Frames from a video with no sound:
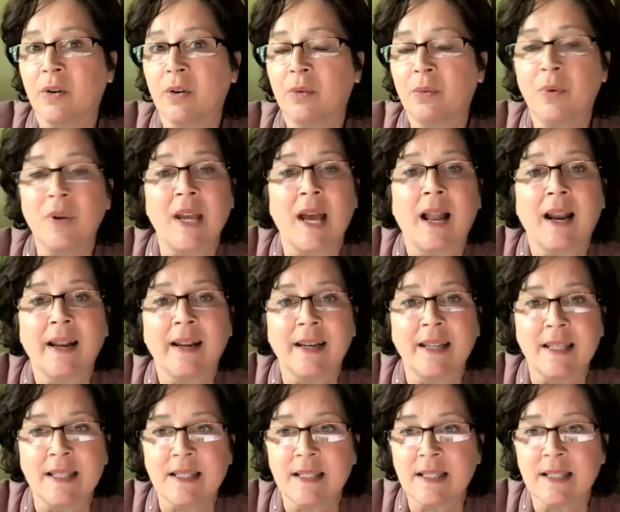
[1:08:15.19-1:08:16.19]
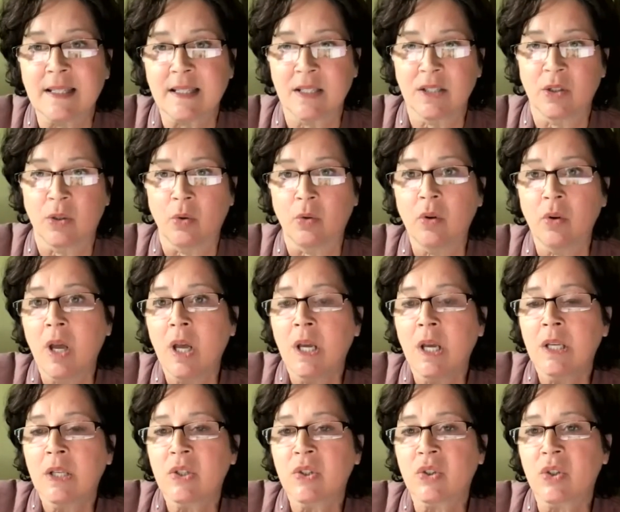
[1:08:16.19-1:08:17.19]
realities,
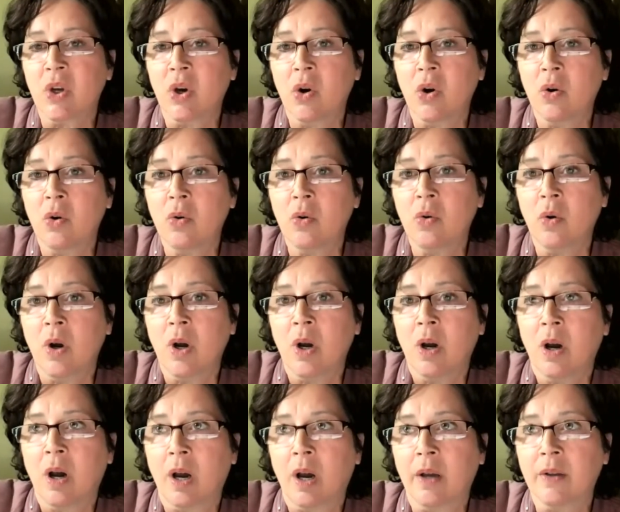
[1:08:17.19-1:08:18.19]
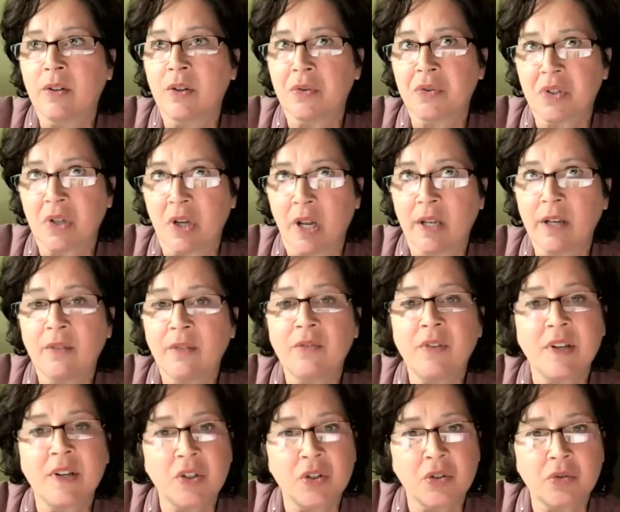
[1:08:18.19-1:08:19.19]
So there's a lot of
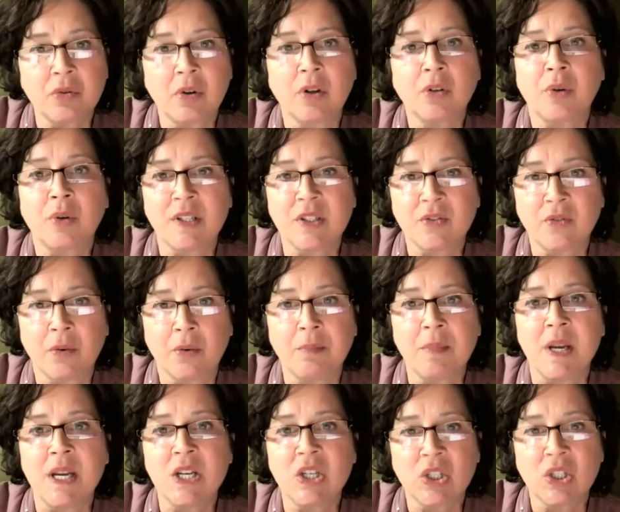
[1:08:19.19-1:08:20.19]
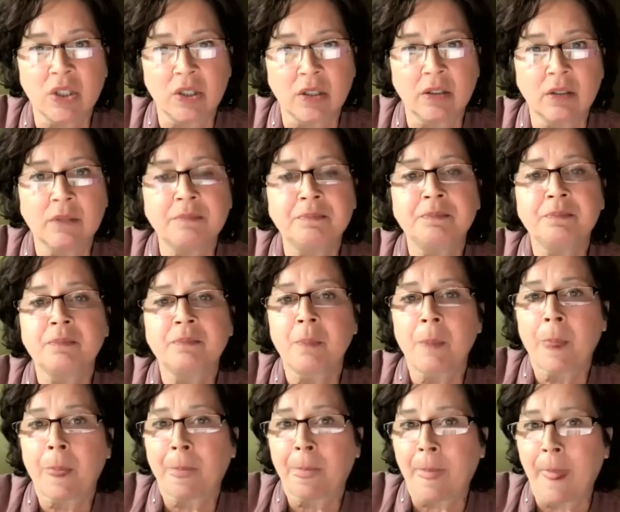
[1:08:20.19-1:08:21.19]
industrial transformation.
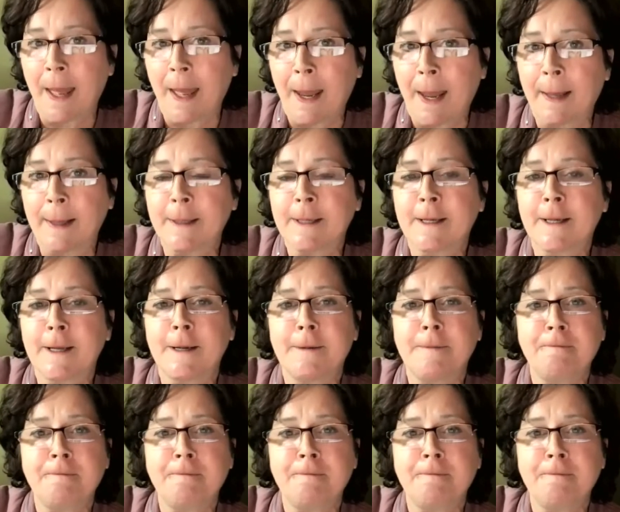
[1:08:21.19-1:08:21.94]
And